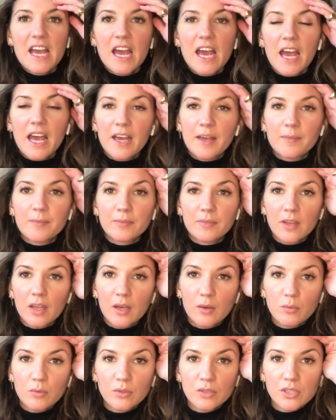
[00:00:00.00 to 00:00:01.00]
um, I
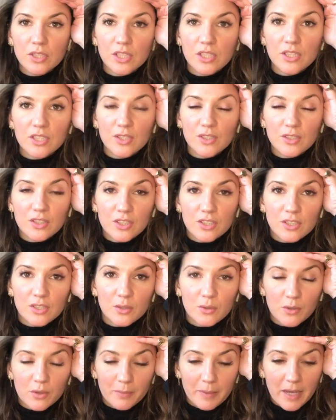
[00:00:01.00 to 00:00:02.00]
wanted to just
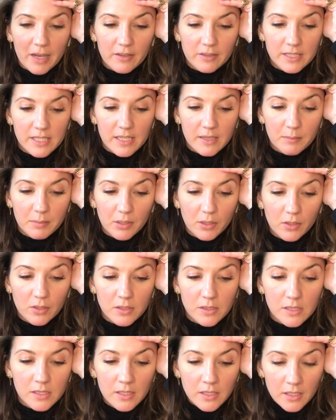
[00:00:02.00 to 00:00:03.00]
talk about it
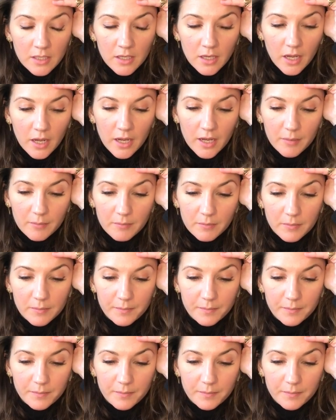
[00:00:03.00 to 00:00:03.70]
because um,